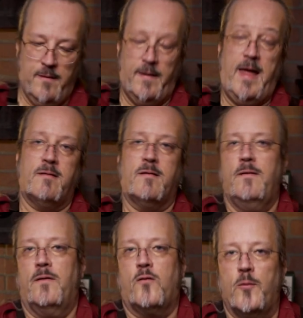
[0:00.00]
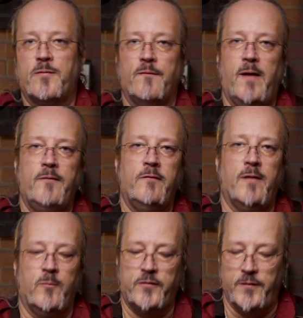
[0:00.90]
That's the Corpse Reviver
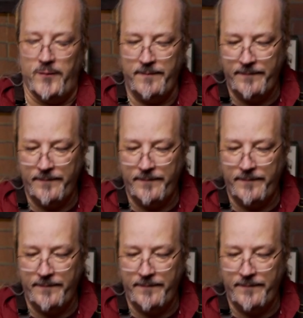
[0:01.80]
No. 2.